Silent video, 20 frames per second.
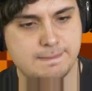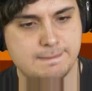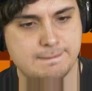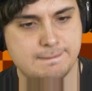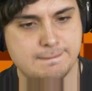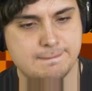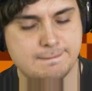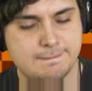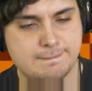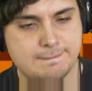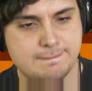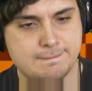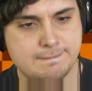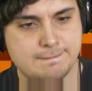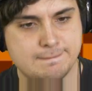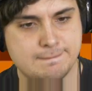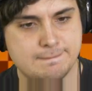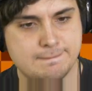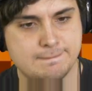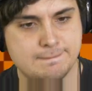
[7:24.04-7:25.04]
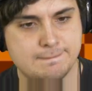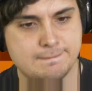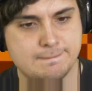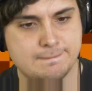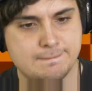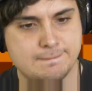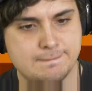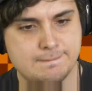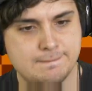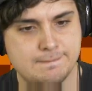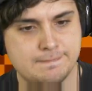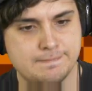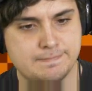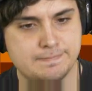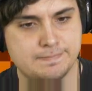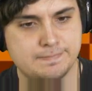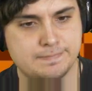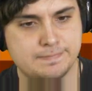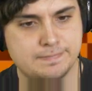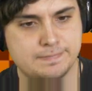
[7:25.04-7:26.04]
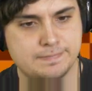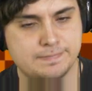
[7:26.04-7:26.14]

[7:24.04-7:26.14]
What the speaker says: Nobody speaks.